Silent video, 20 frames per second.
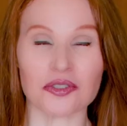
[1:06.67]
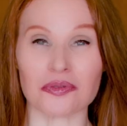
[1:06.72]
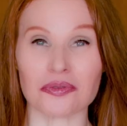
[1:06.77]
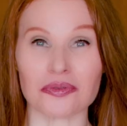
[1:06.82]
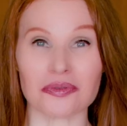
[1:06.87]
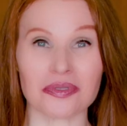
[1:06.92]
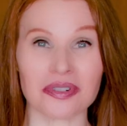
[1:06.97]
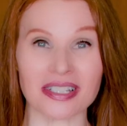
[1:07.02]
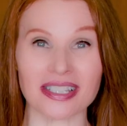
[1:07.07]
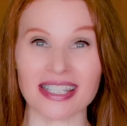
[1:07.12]

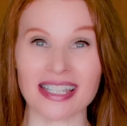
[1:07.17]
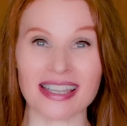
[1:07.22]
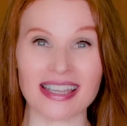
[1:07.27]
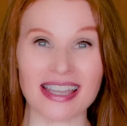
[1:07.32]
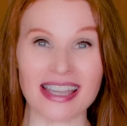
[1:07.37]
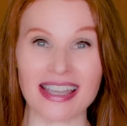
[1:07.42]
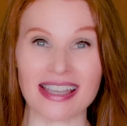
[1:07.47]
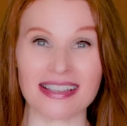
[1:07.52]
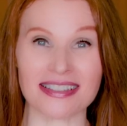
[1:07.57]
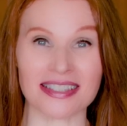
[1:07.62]
really
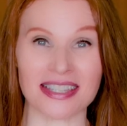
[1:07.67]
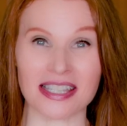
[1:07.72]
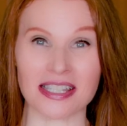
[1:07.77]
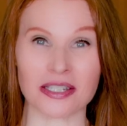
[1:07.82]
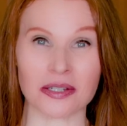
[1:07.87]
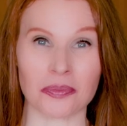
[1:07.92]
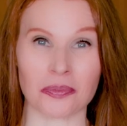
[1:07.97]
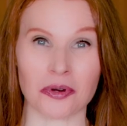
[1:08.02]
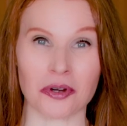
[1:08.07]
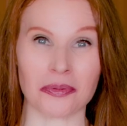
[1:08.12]
easy
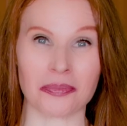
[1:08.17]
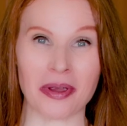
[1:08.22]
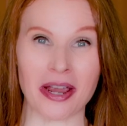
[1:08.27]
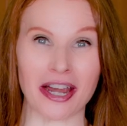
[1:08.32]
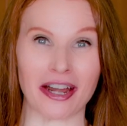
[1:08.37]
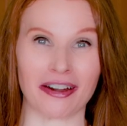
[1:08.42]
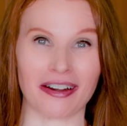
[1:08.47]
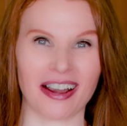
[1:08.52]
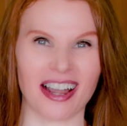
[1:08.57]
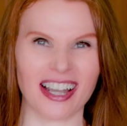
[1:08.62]
to
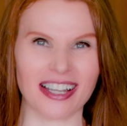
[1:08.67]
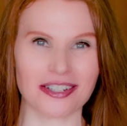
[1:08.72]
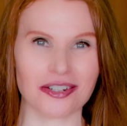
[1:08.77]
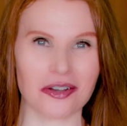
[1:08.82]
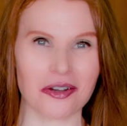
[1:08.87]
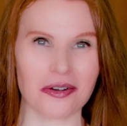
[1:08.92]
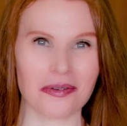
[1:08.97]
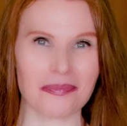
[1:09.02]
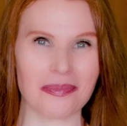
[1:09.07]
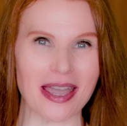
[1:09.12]
prepare. I
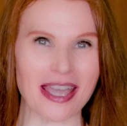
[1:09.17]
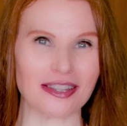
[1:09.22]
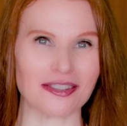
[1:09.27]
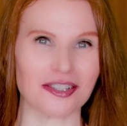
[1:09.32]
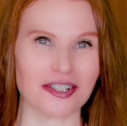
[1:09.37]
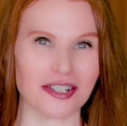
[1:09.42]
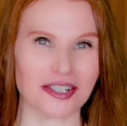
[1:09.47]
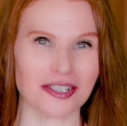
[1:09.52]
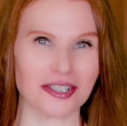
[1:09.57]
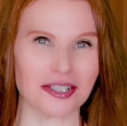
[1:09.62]
know it may
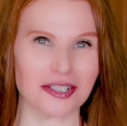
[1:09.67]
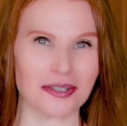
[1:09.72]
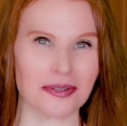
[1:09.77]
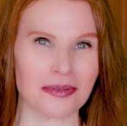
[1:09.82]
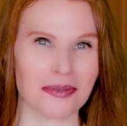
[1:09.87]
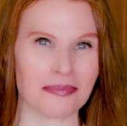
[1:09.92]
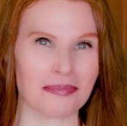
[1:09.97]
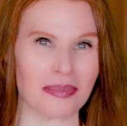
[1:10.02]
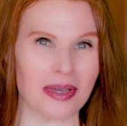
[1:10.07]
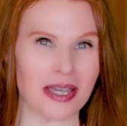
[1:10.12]
look a
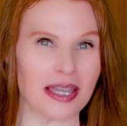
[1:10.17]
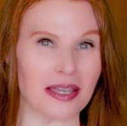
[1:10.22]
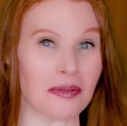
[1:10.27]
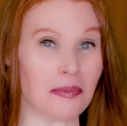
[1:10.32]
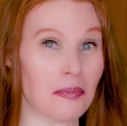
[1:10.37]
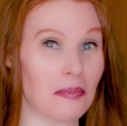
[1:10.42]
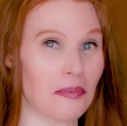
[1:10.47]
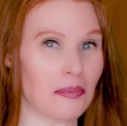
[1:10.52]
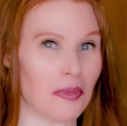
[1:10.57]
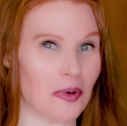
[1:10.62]
little
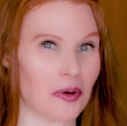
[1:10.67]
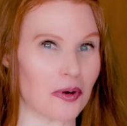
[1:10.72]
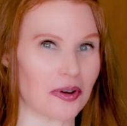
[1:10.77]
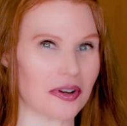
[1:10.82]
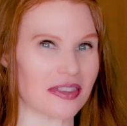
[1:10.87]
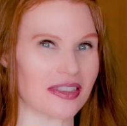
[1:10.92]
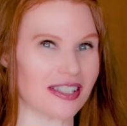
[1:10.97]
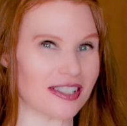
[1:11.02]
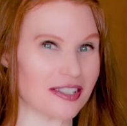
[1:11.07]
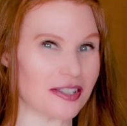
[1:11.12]
bit
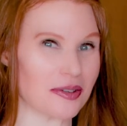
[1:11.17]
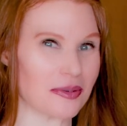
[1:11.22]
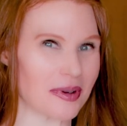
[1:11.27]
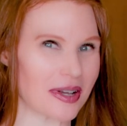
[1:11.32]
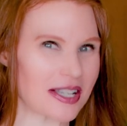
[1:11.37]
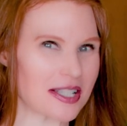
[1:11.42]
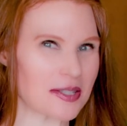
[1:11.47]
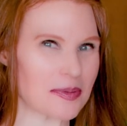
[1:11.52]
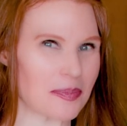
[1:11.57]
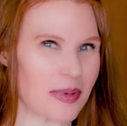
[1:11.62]
more than you
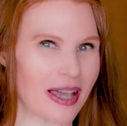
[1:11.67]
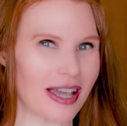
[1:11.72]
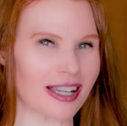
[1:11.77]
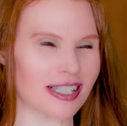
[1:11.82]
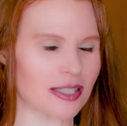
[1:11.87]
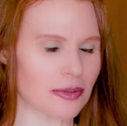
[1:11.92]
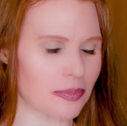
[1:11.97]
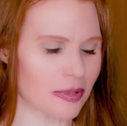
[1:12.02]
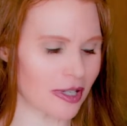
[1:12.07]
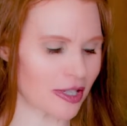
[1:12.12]

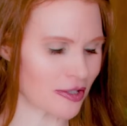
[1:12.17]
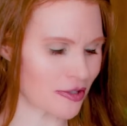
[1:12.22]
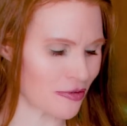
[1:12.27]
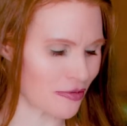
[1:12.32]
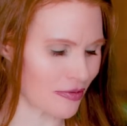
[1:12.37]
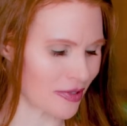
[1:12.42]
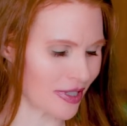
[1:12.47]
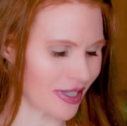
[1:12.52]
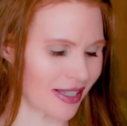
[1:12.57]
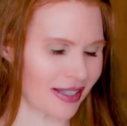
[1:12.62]
expect, but it's
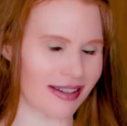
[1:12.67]
really